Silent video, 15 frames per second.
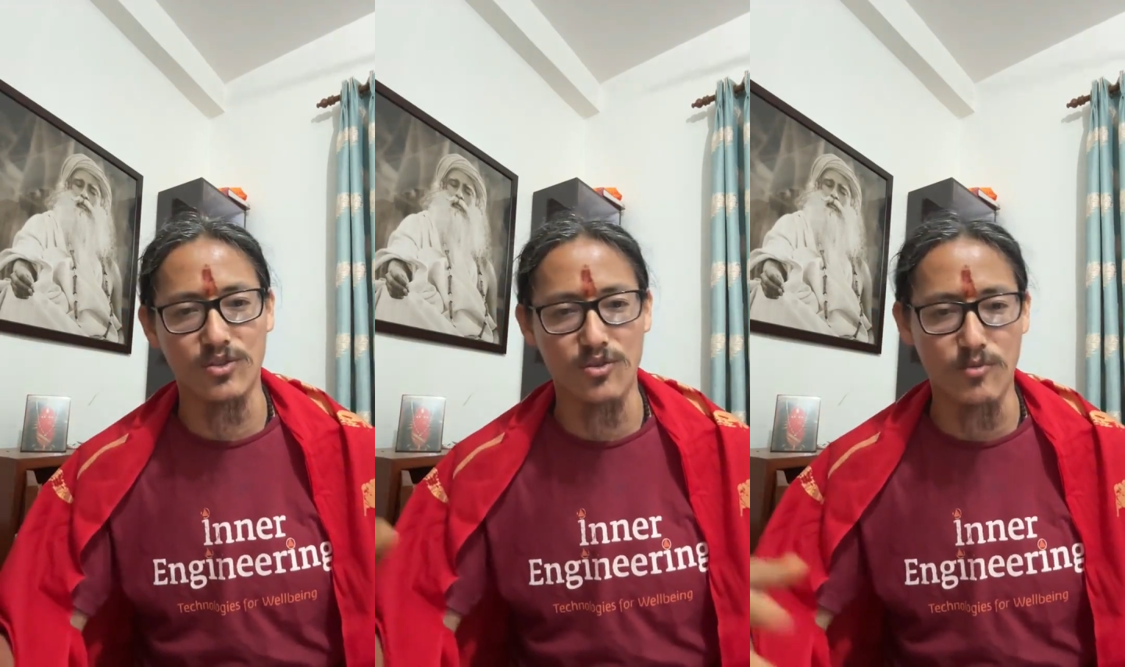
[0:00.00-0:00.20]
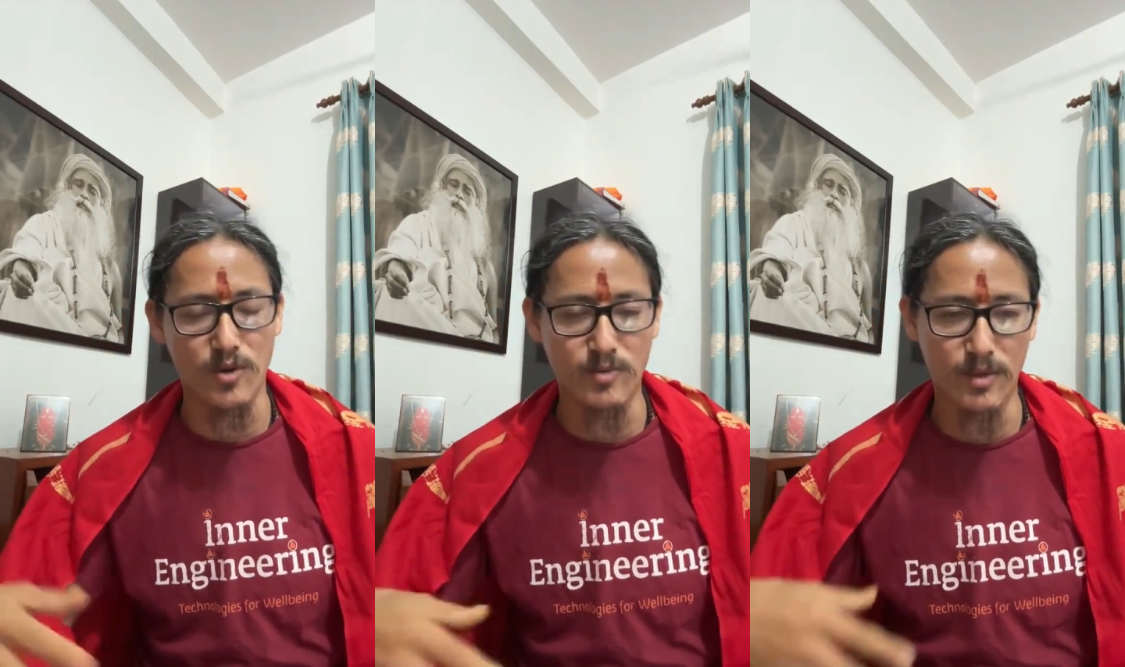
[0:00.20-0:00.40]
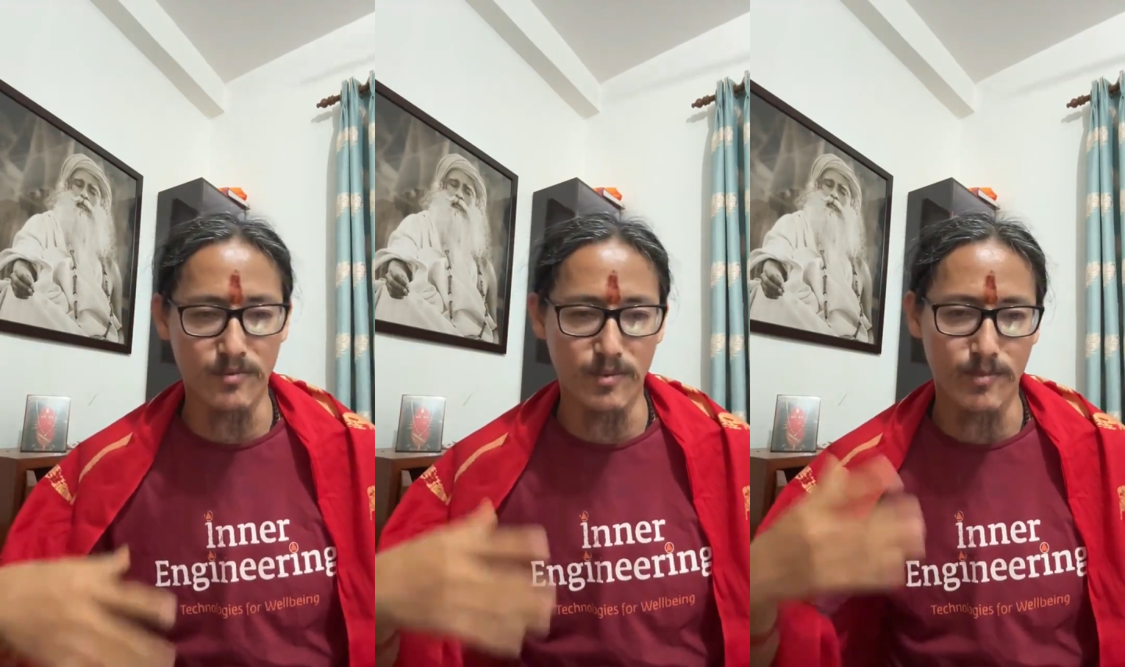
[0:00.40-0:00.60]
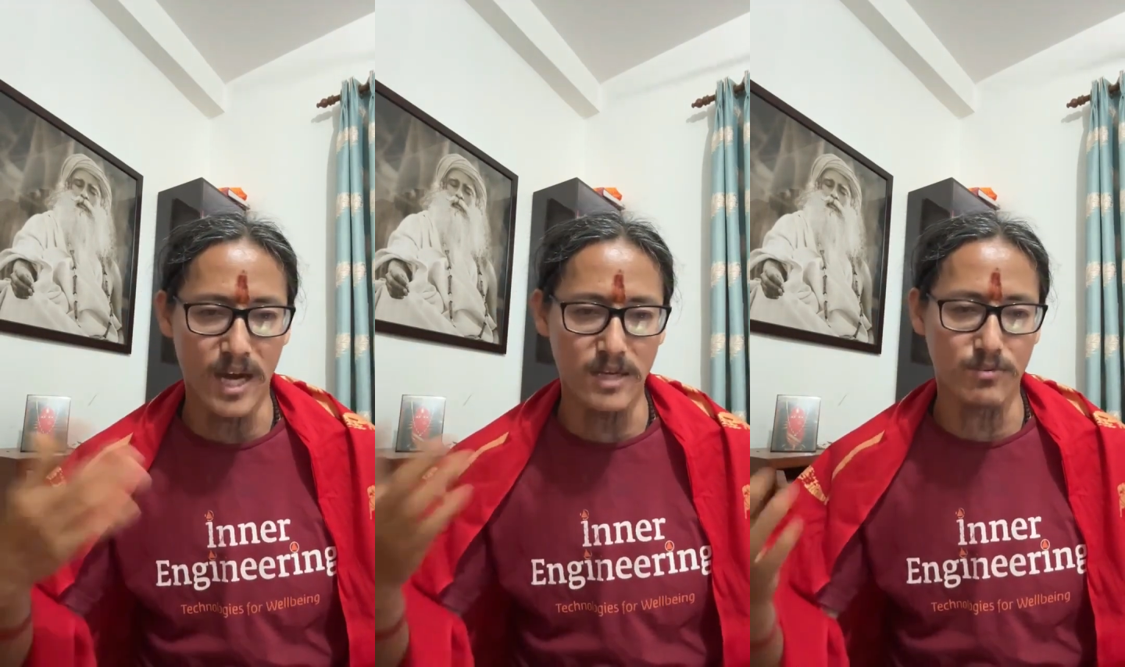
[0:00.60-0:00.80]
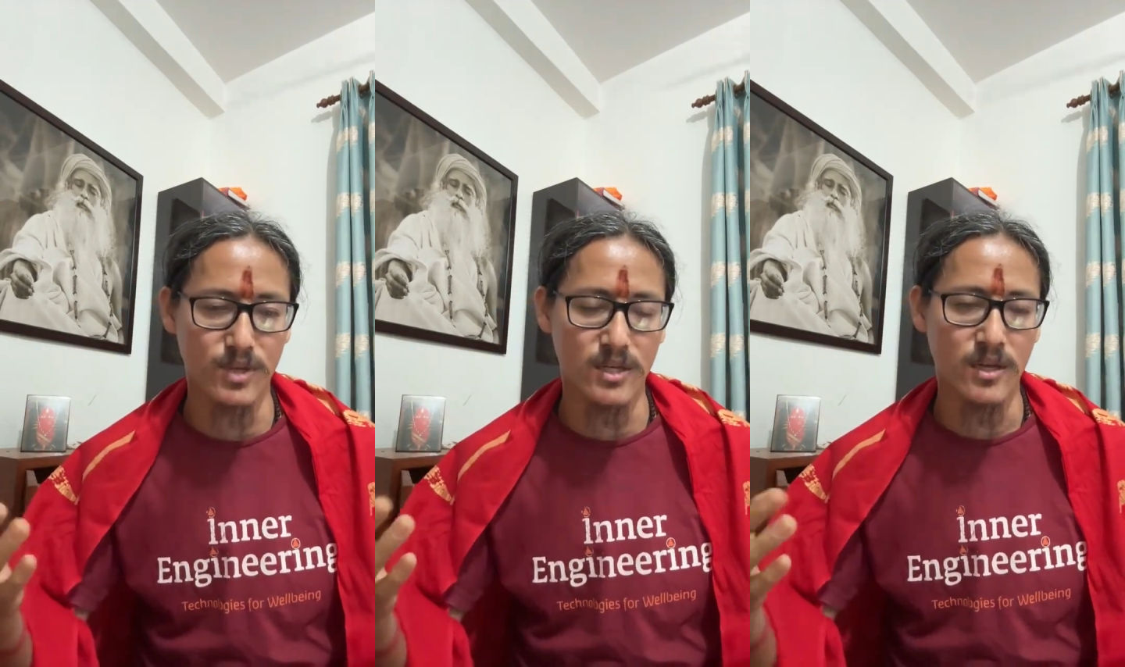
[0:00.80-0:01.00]
Some of them
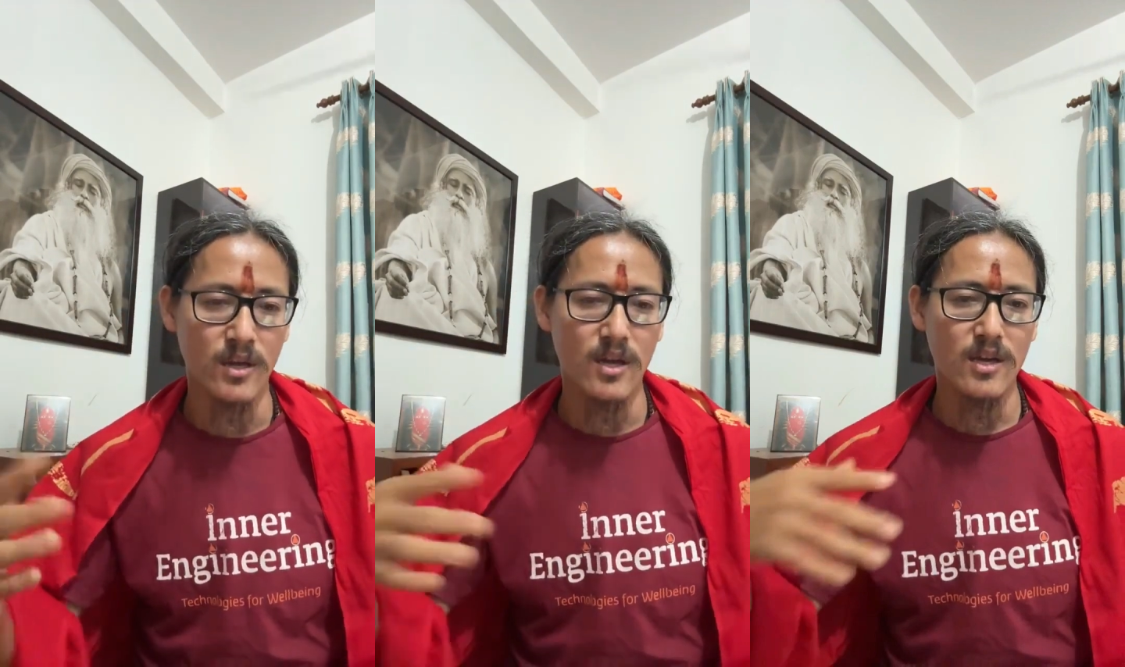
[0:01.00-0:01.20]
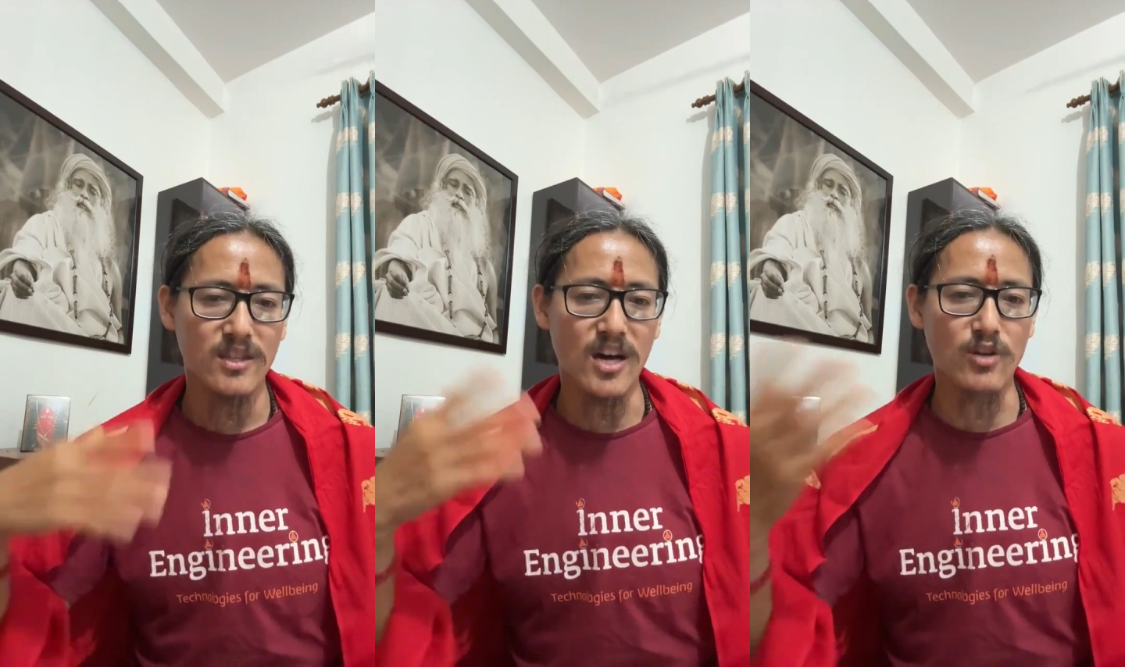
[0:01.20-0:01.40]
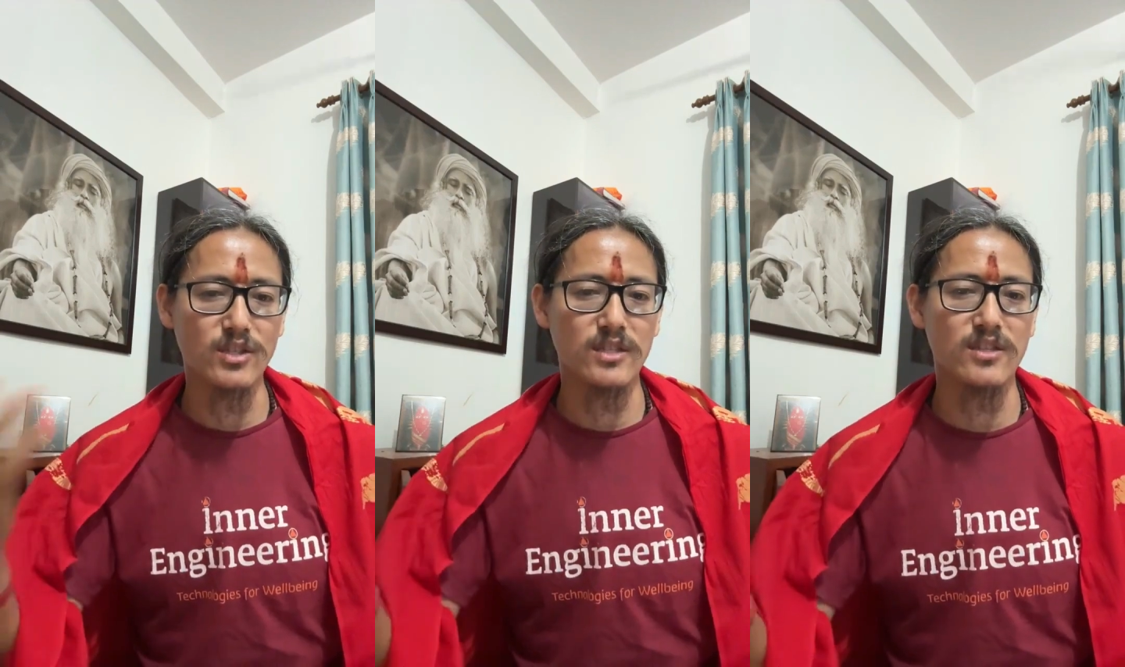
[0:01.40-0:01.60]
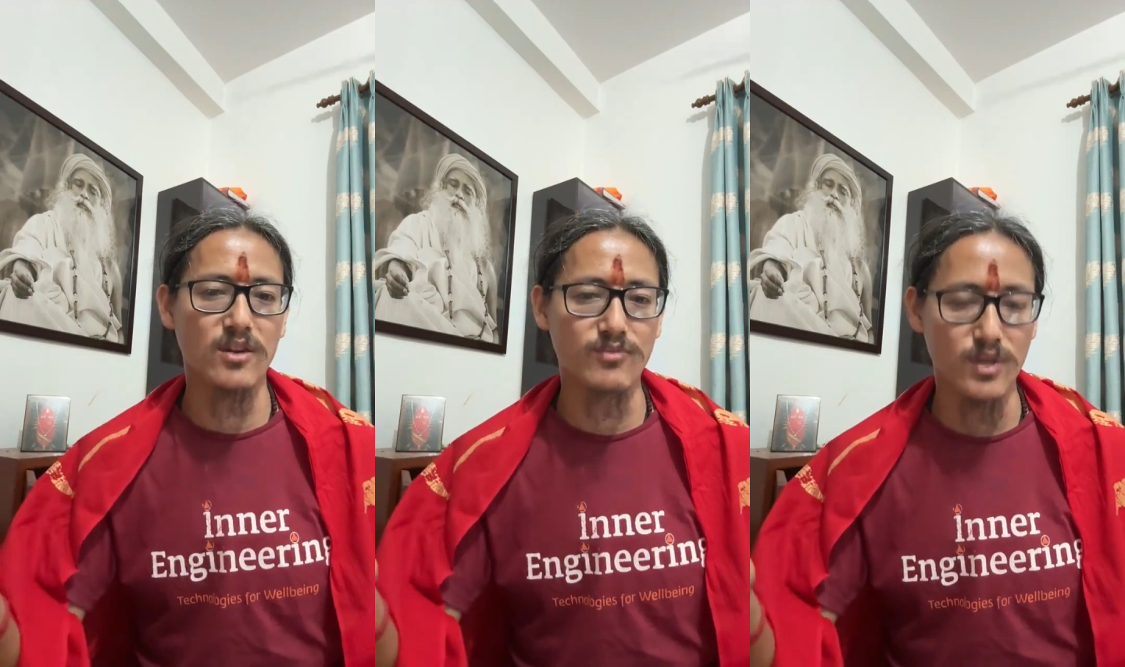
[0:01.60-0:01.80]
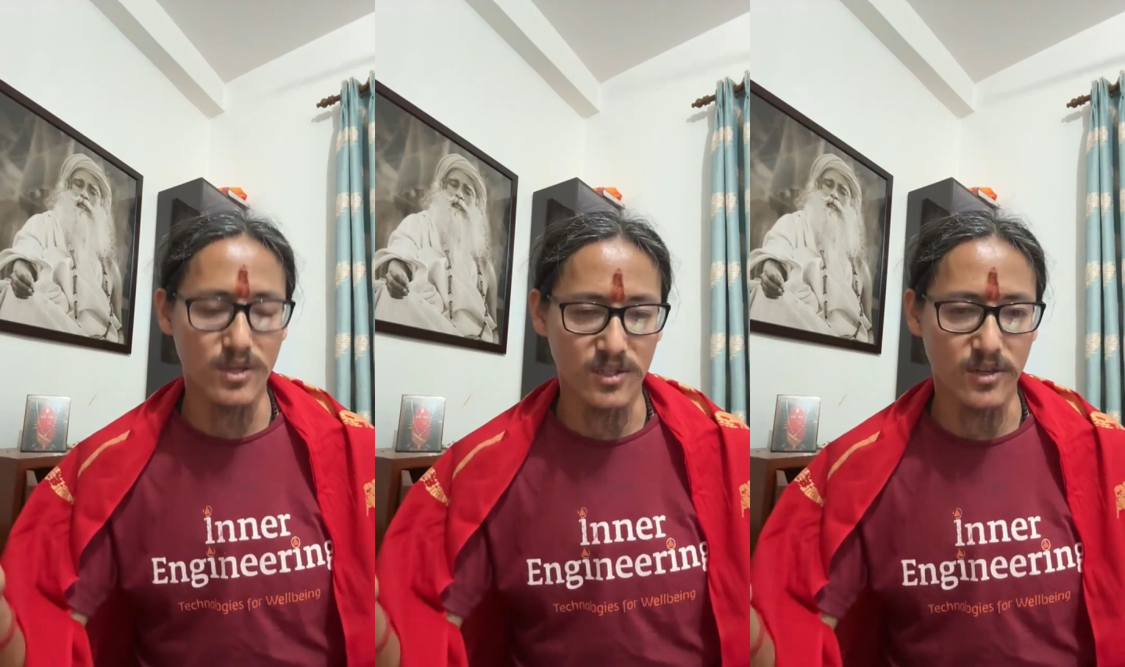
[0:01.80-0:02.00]
might be thousands
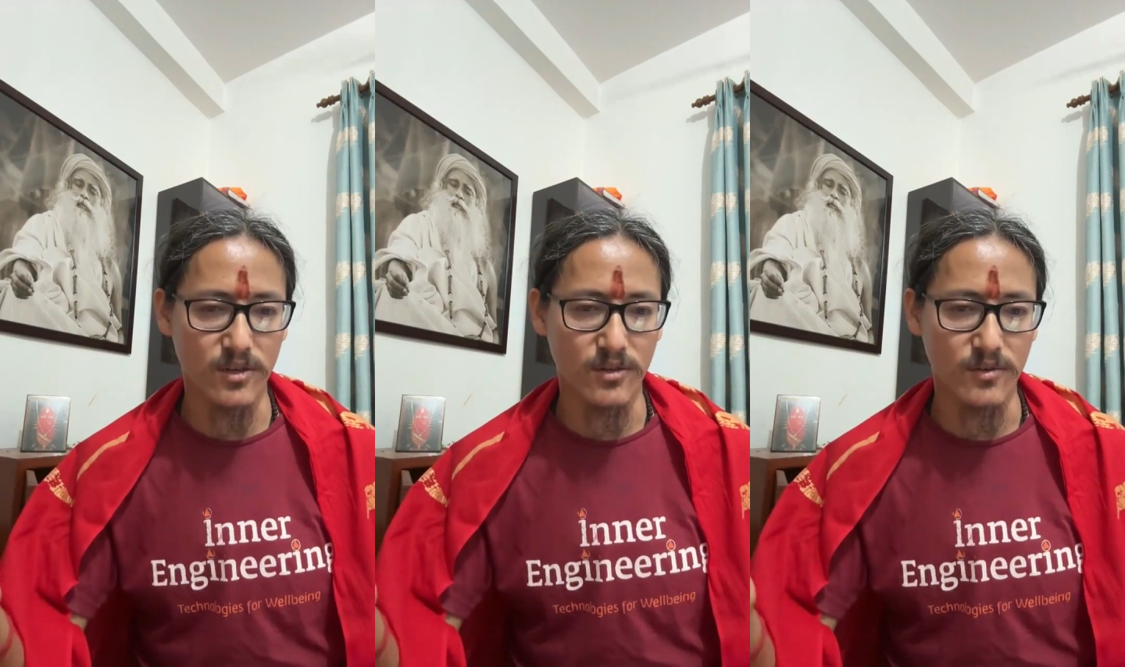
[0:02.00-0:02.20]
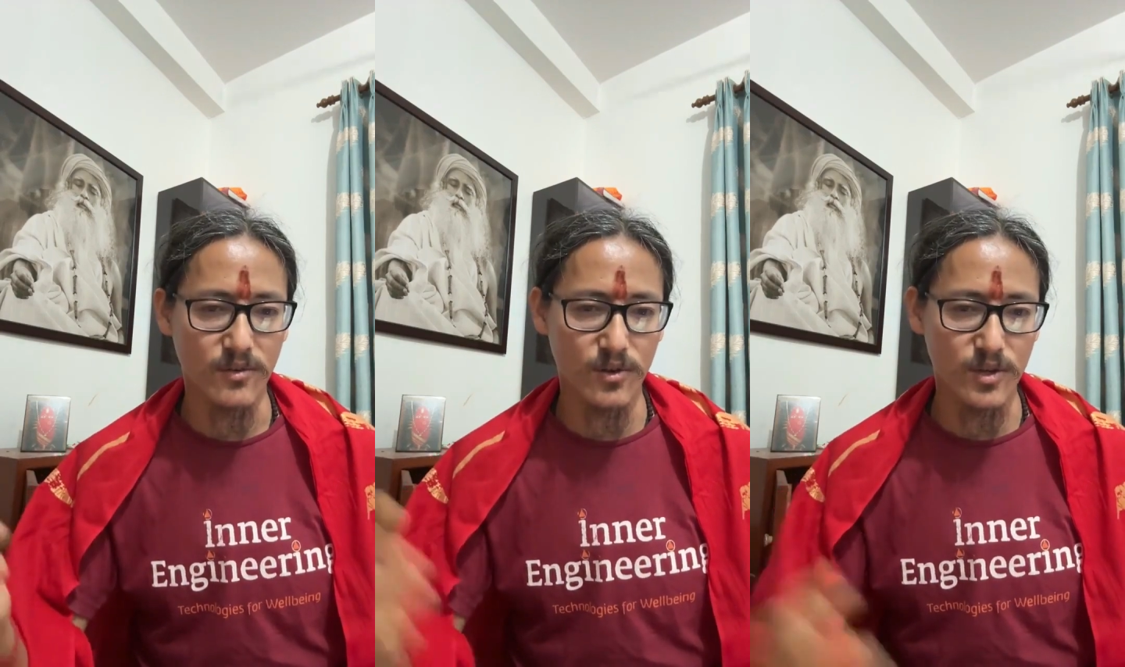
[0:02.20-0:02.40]
of years ago.